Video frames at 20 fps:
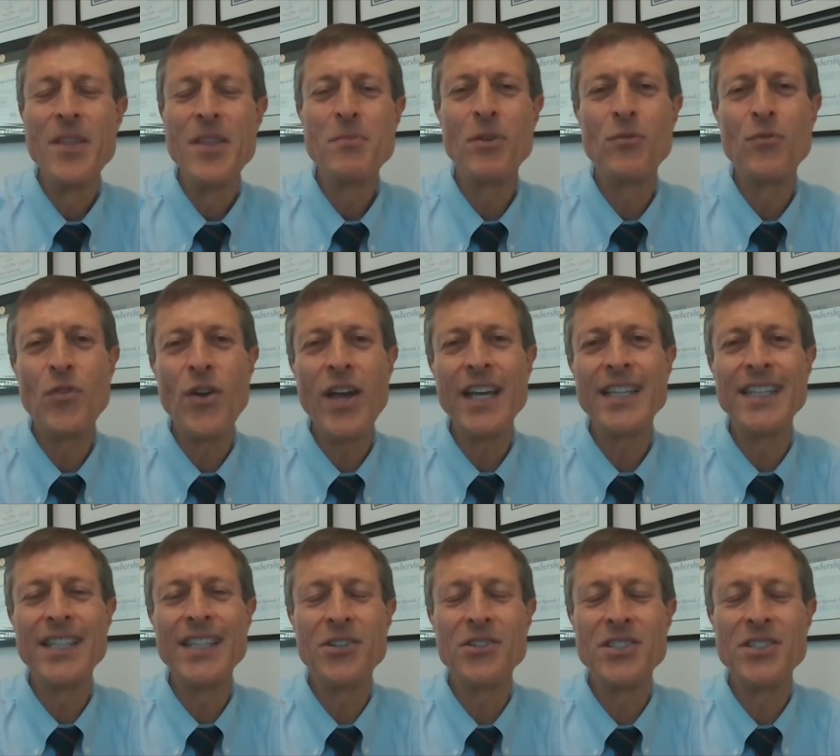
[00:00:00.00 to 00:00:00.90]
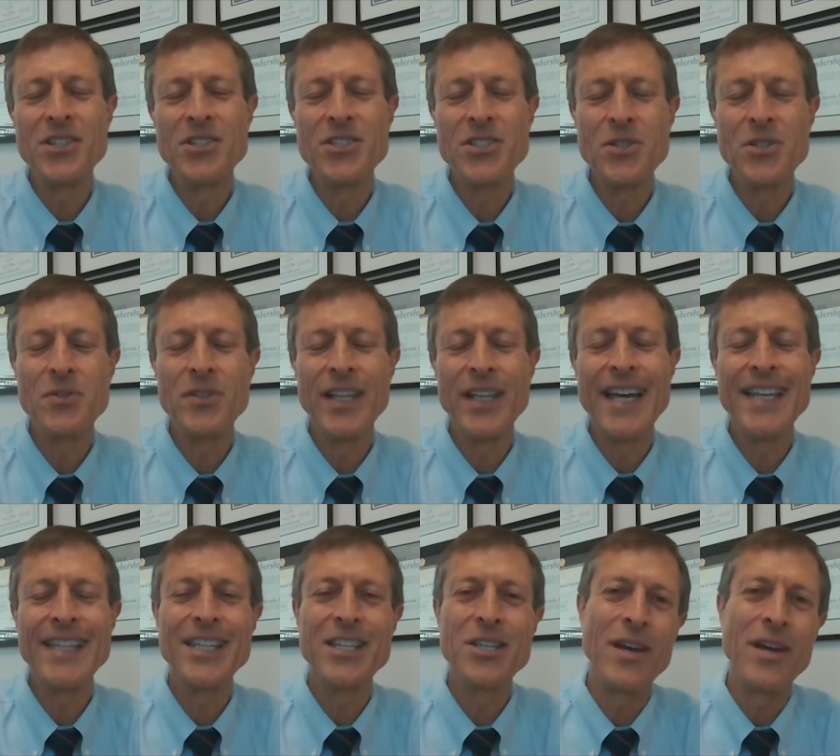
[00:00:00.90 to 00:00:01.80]
but frankly, they're so
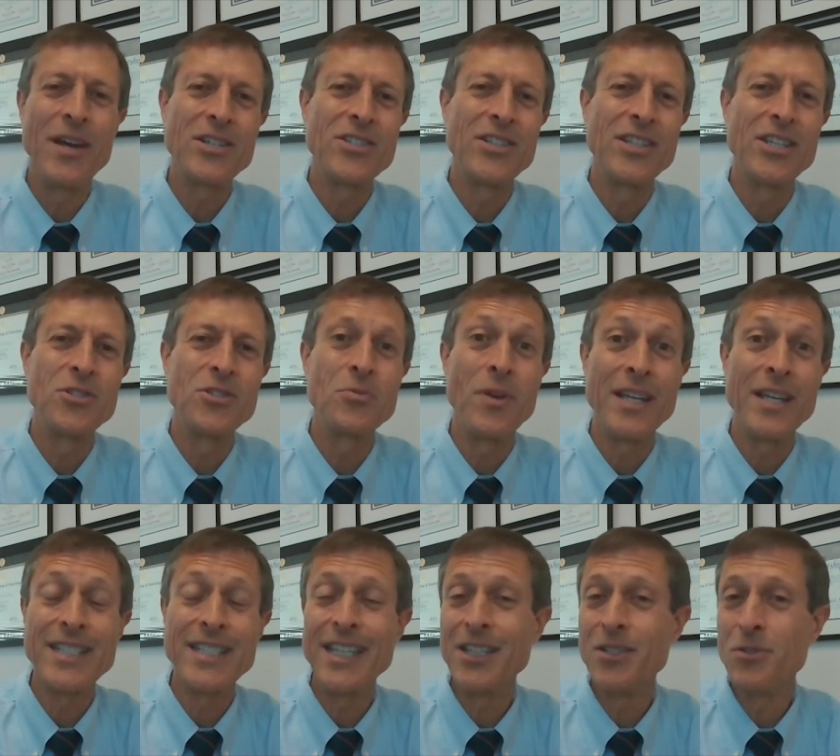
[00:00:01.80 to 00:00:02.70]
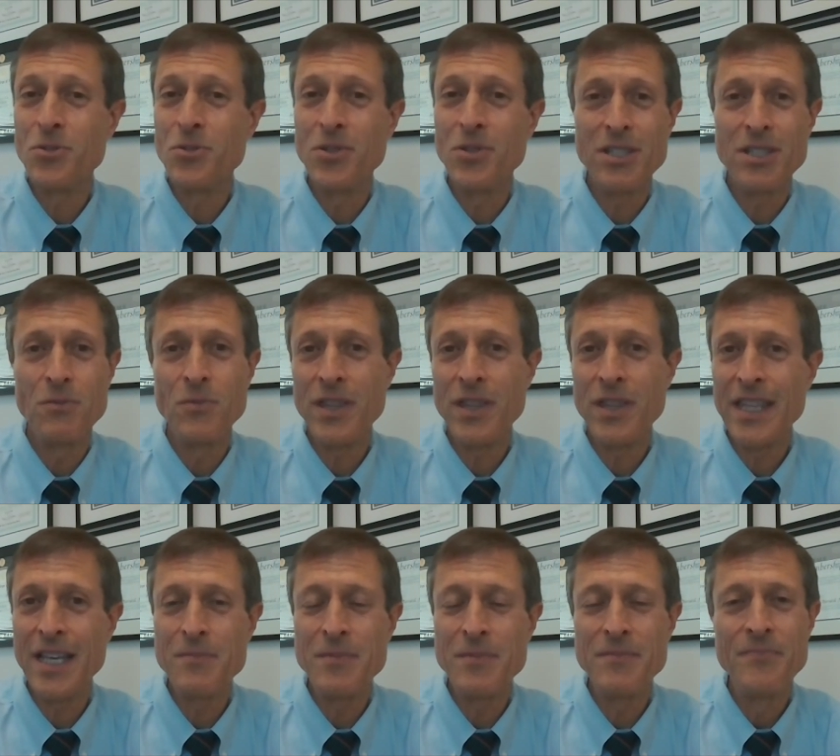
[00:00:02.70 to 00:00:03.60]
glad that you're actually addressing nutrition with
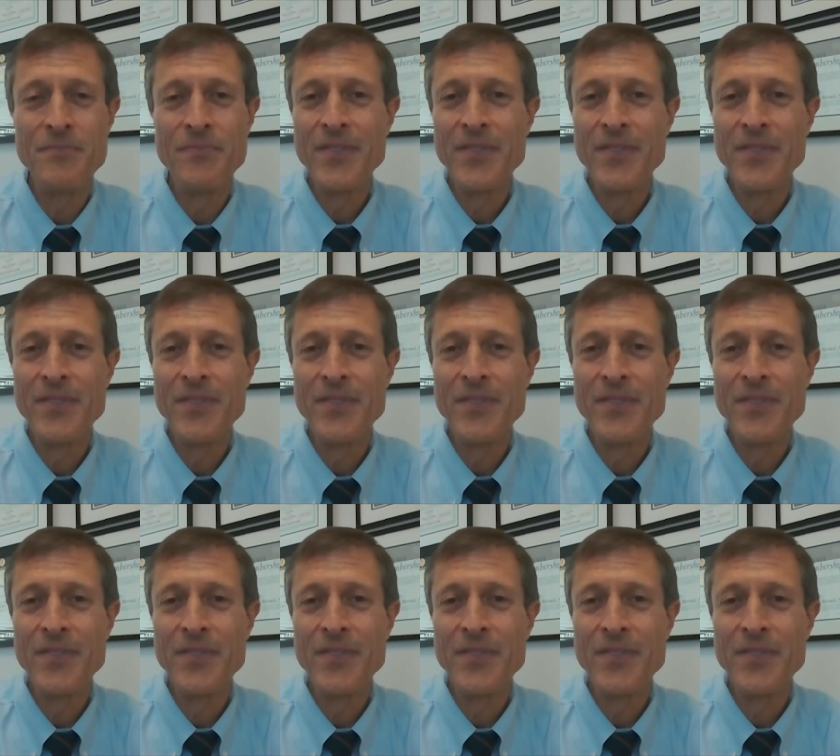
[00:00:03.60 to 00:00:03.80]
them, and